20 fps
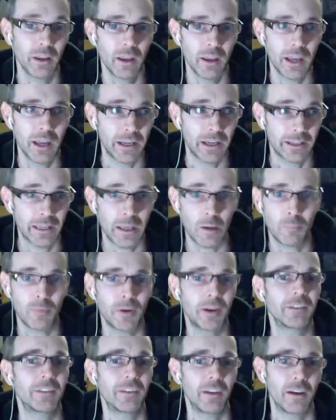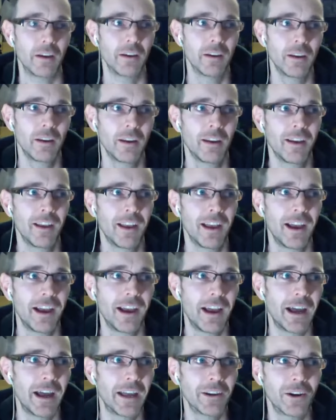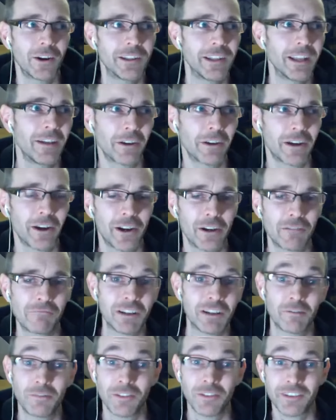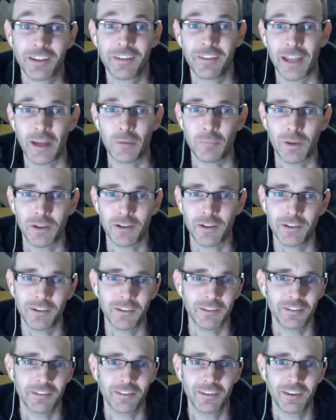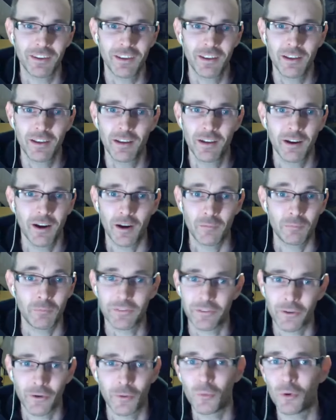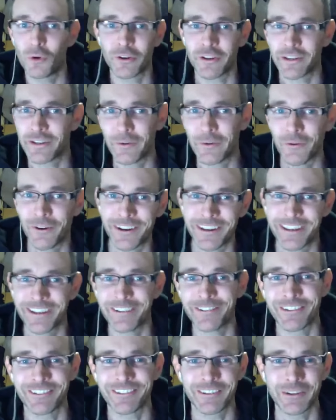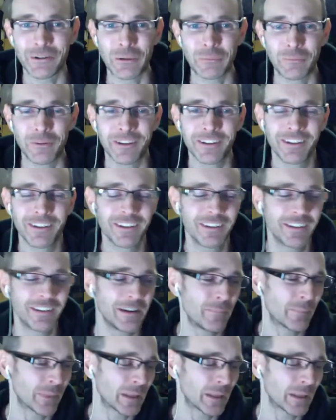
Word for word: and get better. And I never kind of revisit that because I'm still walking away, if you see what I mean. Mm-hmm,